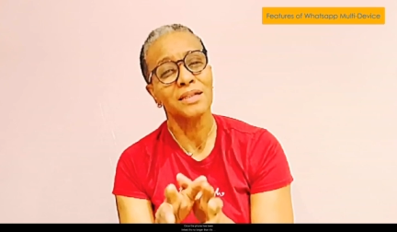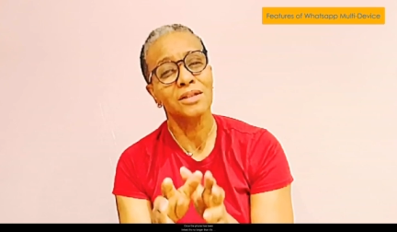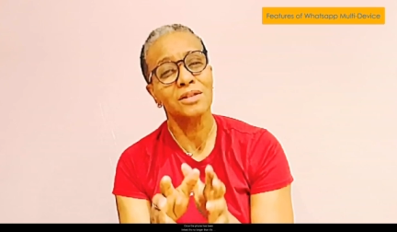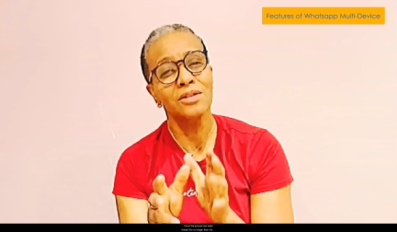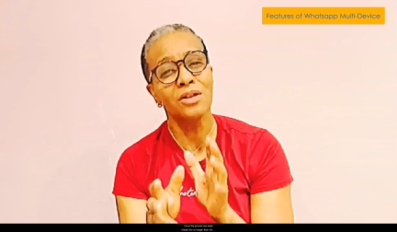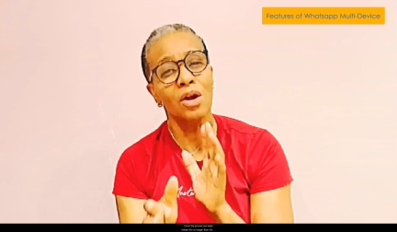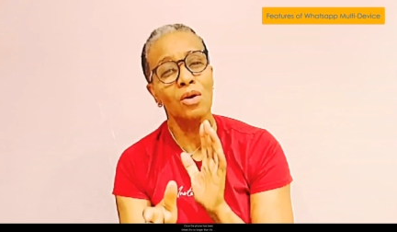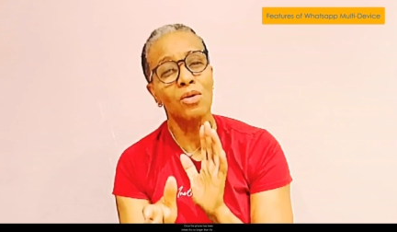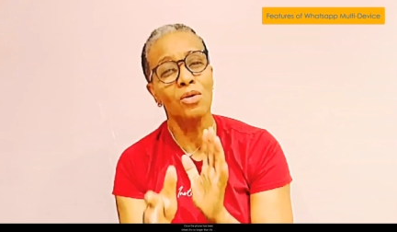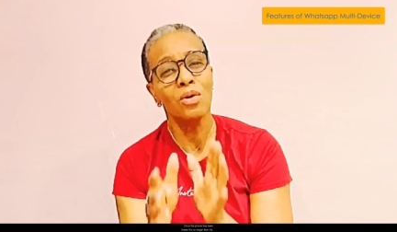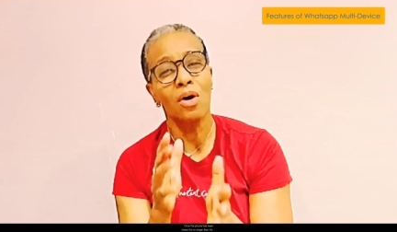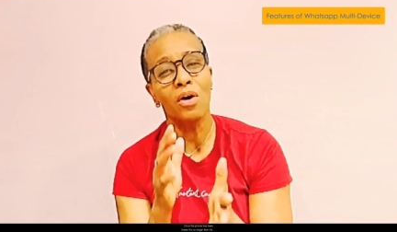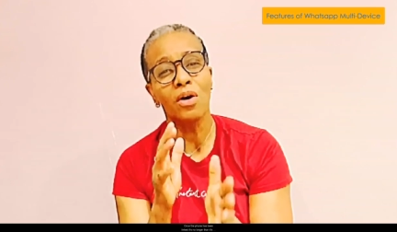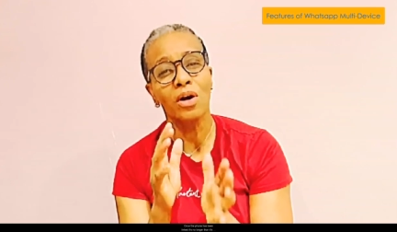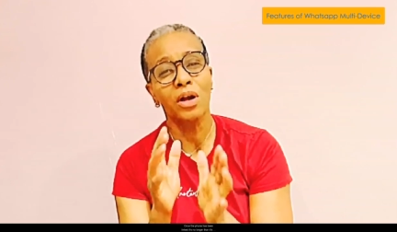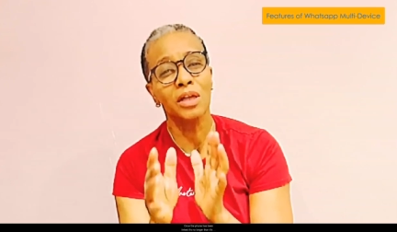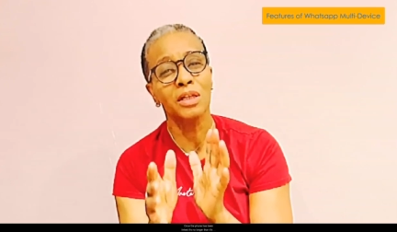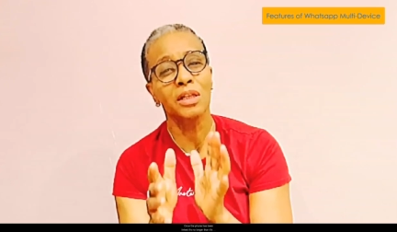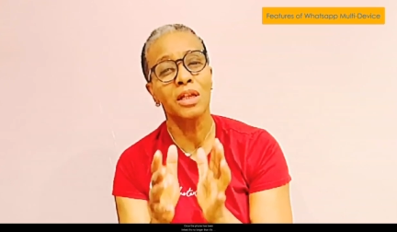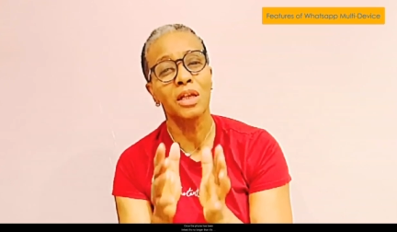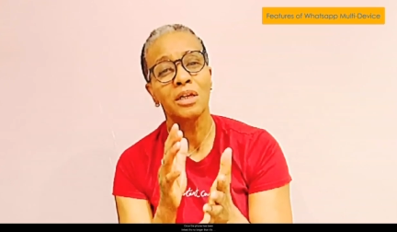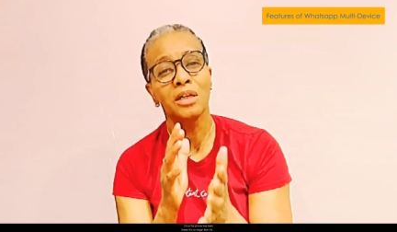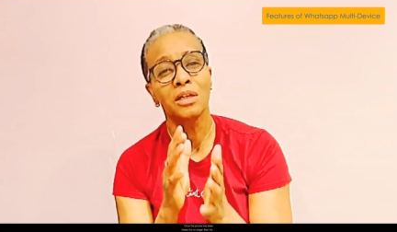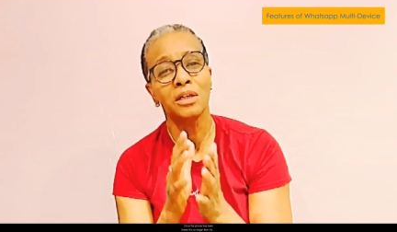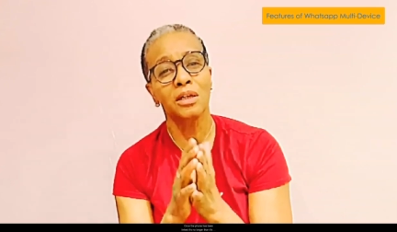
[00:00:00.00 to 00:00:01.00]
no longer
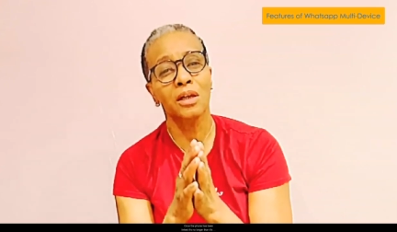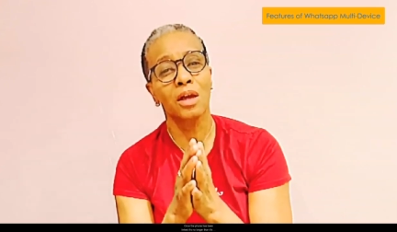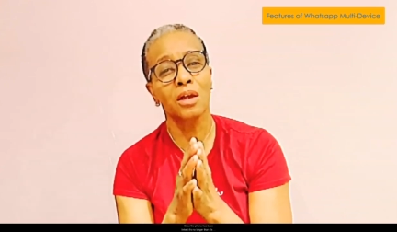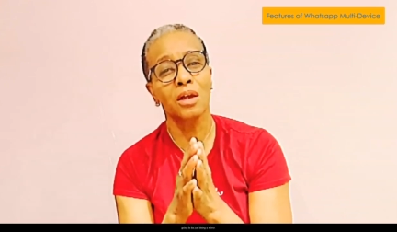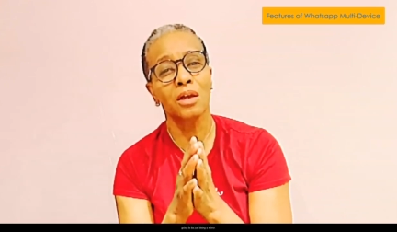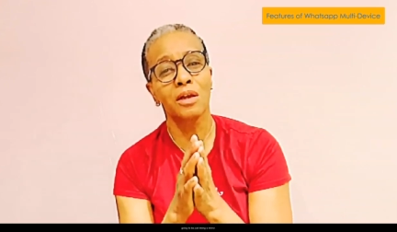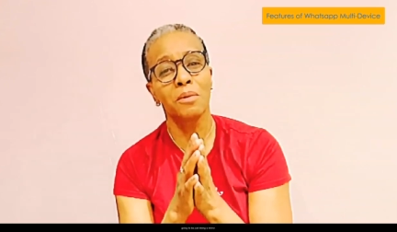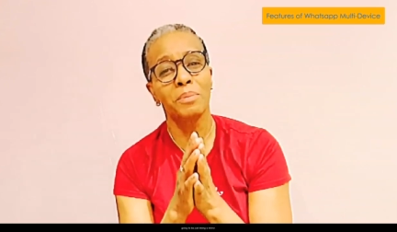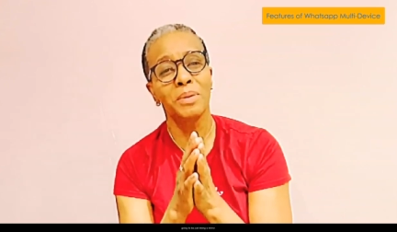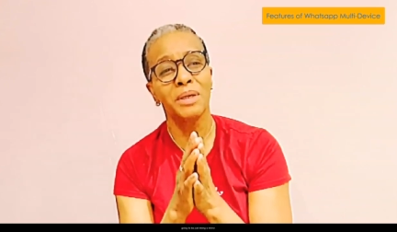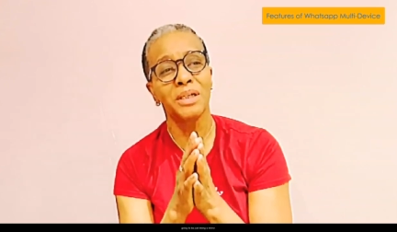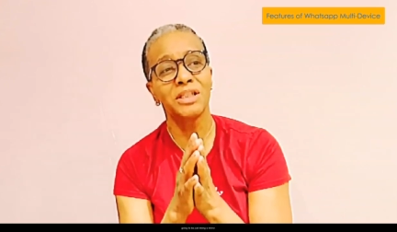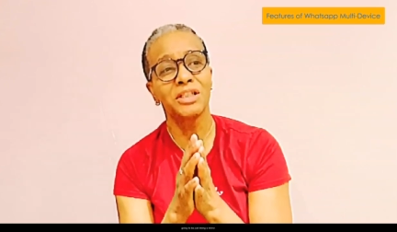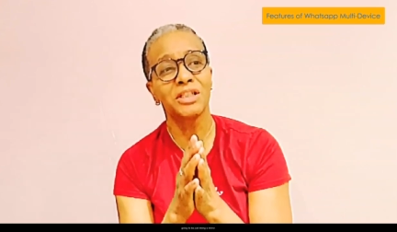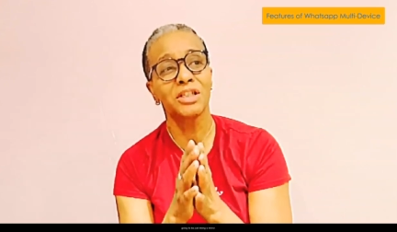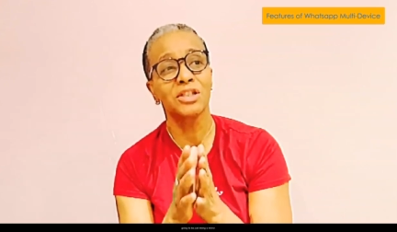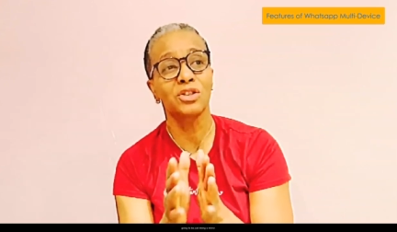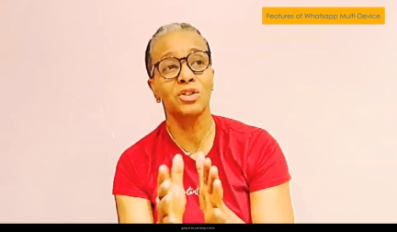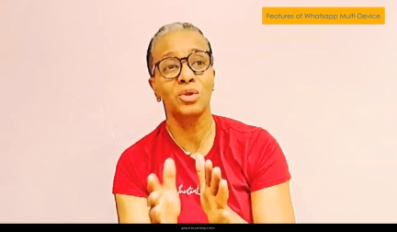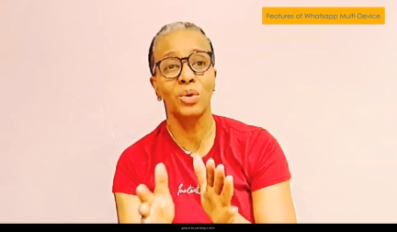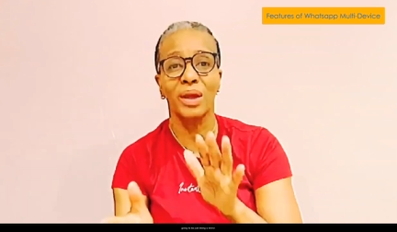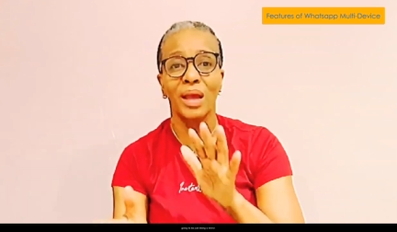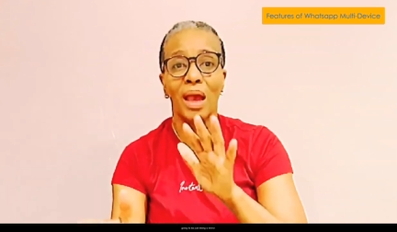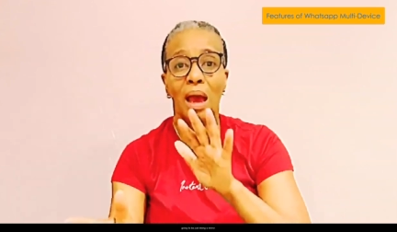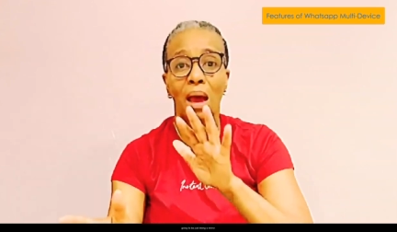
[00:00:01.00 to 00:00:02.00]
than it's going to be just
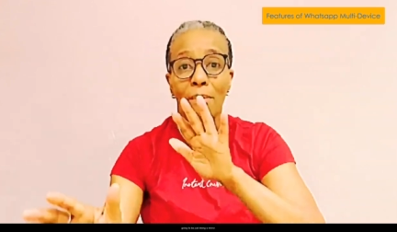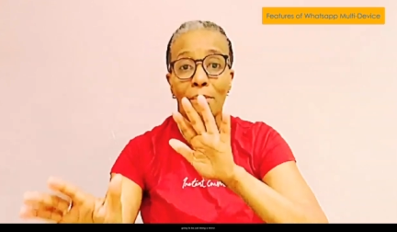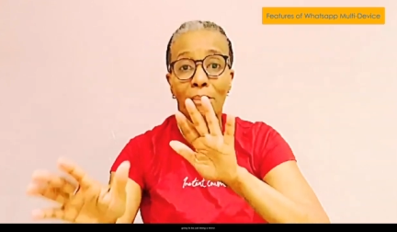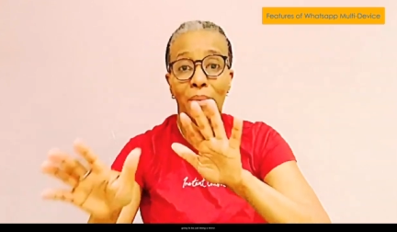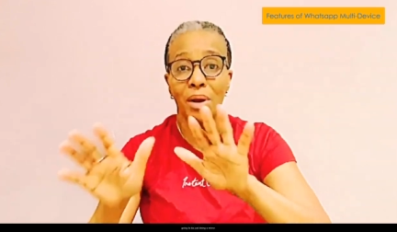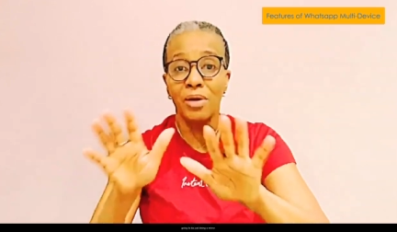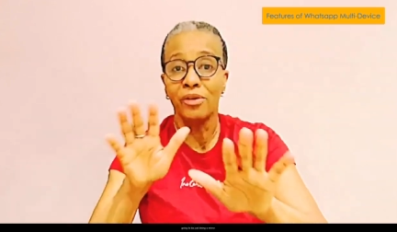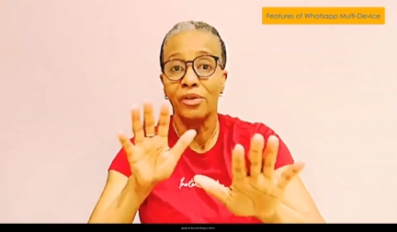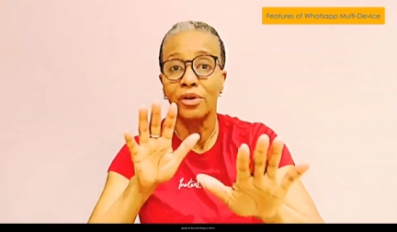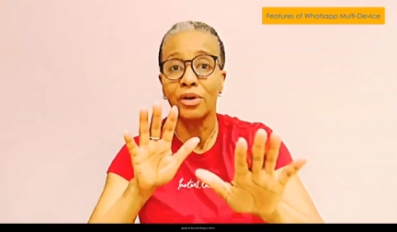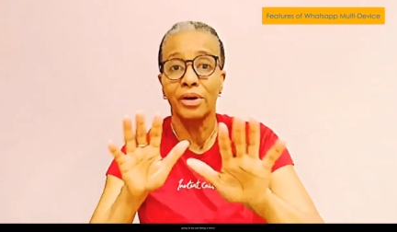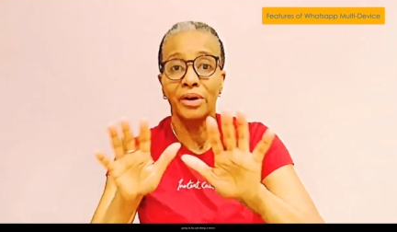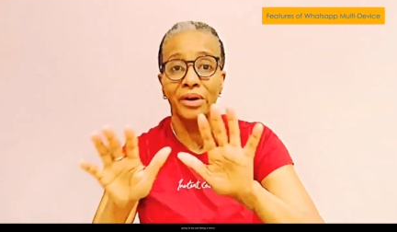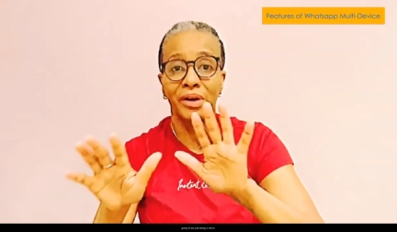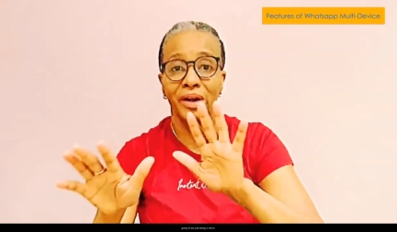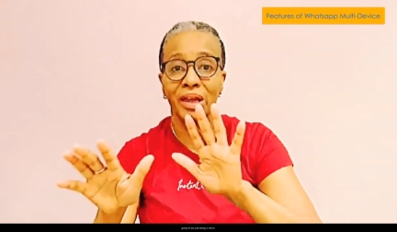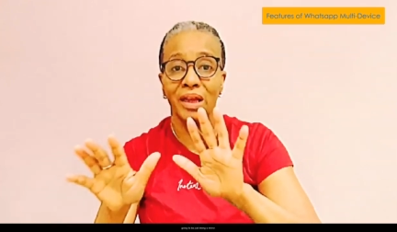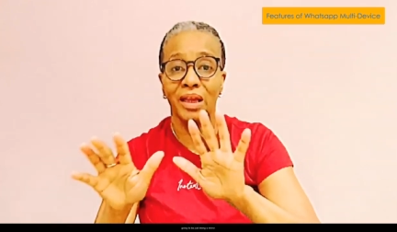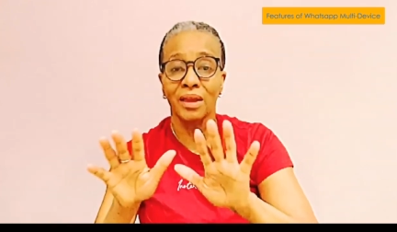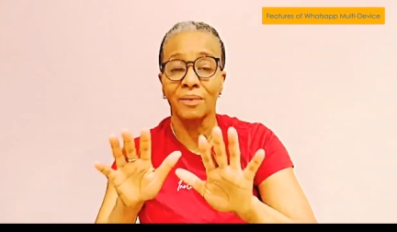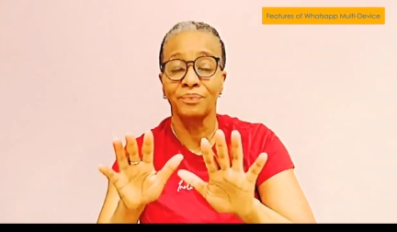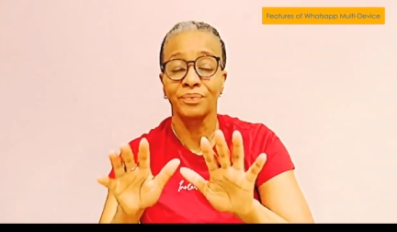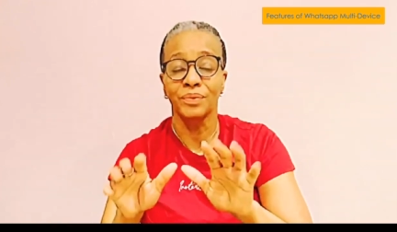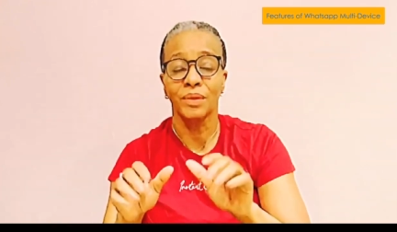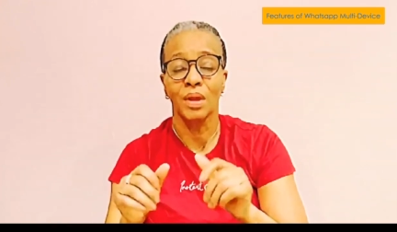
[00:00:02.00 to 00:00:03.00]
doing a
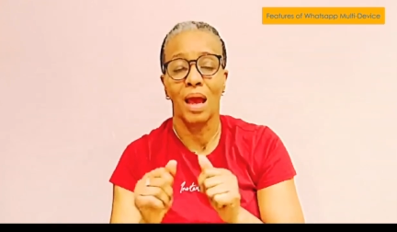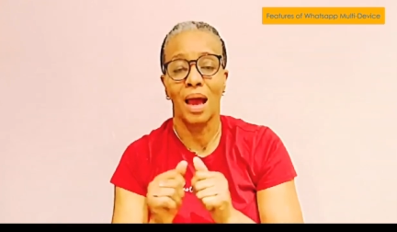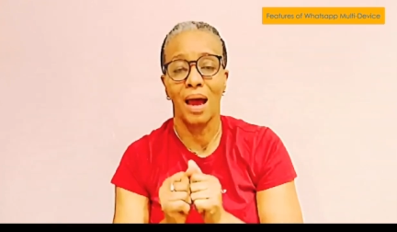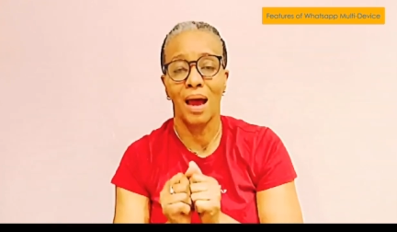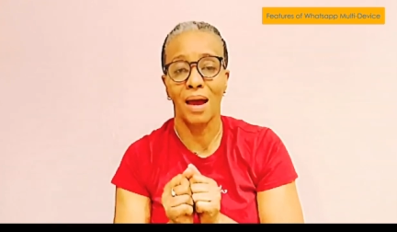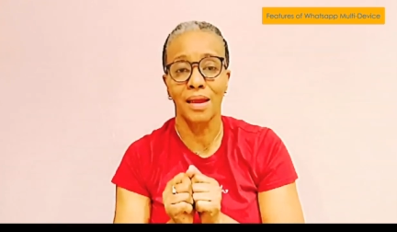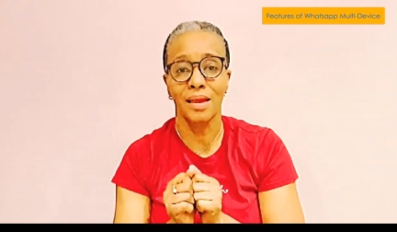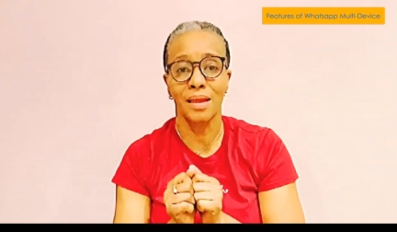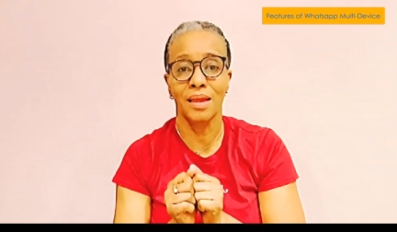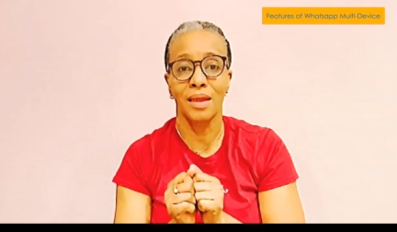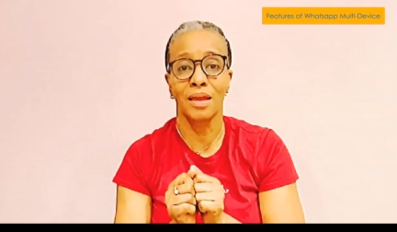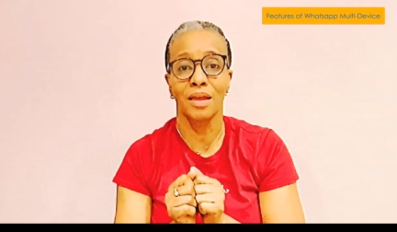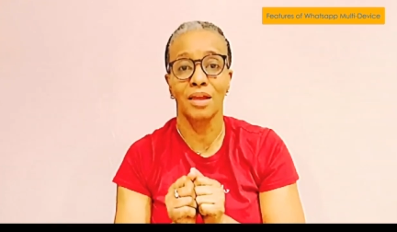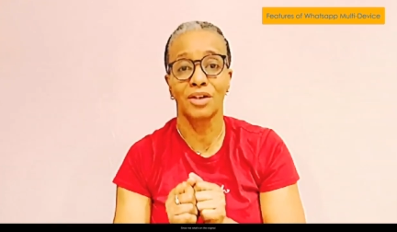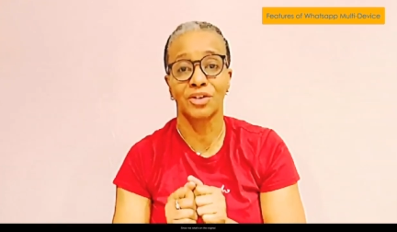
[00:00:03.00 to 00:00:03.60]
mirroring, i.e.